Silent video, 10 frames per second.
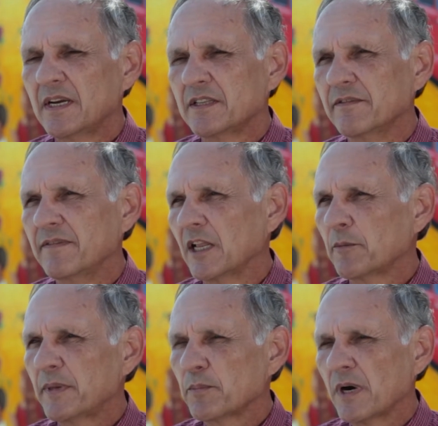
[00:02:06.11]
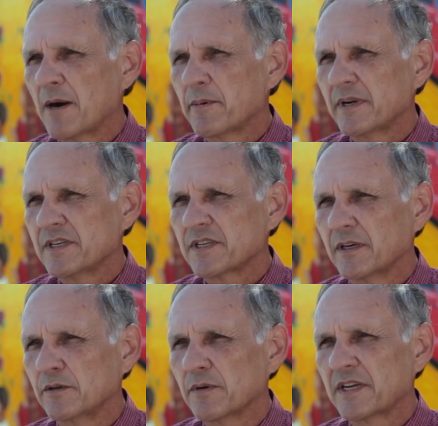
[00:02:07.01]
developing properties and
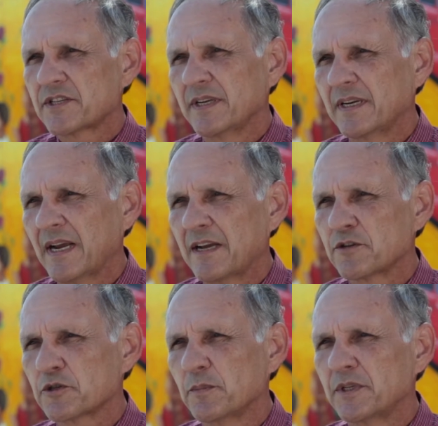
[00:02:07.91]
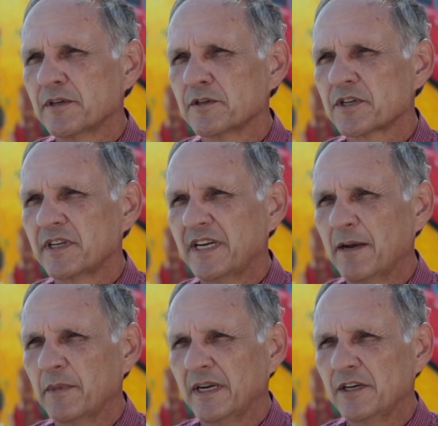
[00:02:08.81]
addressing hazardous materials
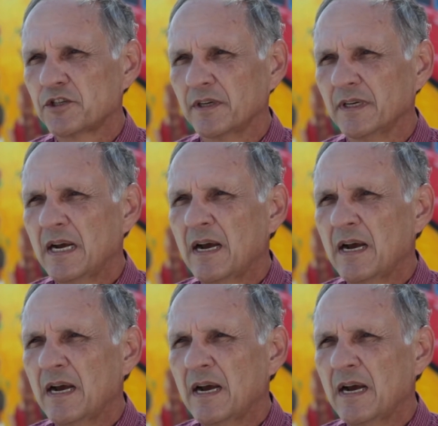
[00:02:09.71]
contamination,